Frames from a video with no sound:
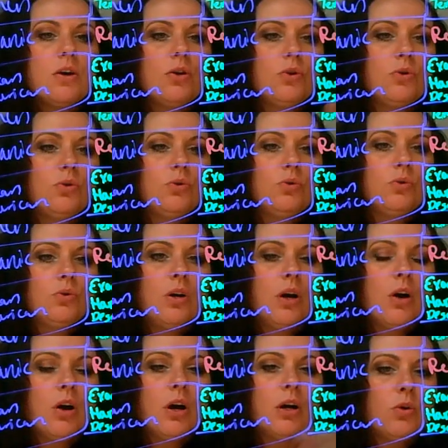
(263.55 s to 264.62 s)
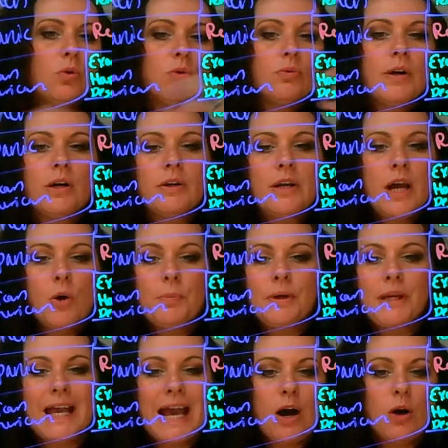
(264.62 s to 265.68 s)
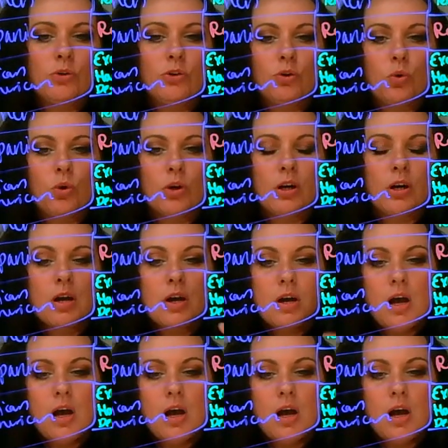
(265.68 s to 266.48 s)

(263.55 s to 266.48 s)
who are going around helping out your